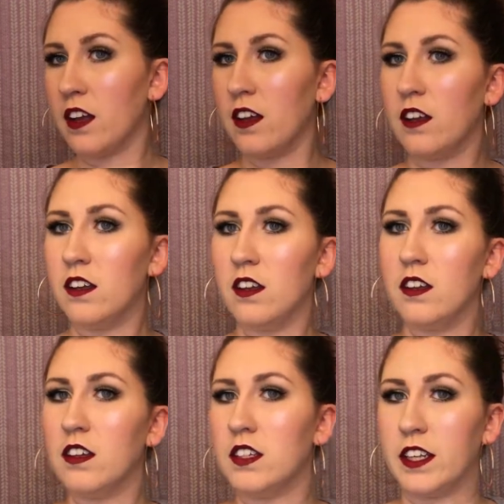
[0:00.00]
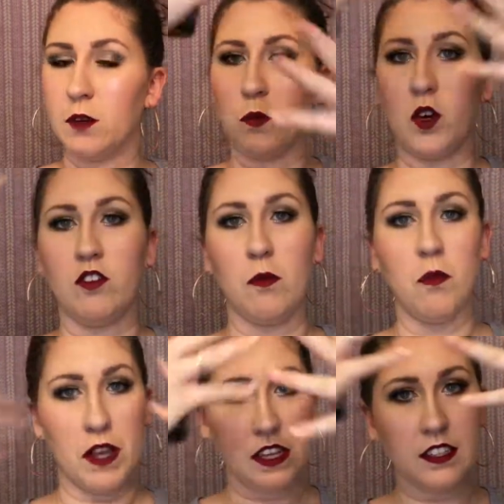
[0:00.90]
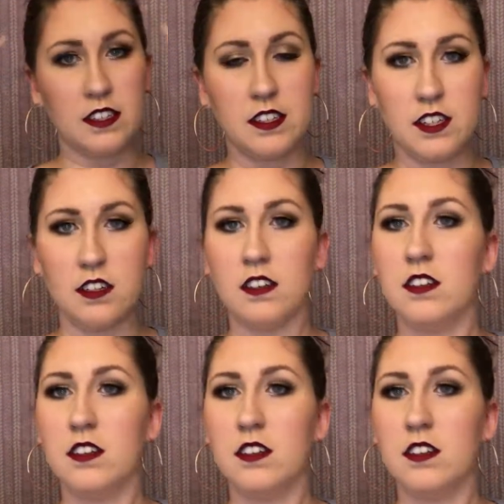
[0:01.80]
to get more of a mist.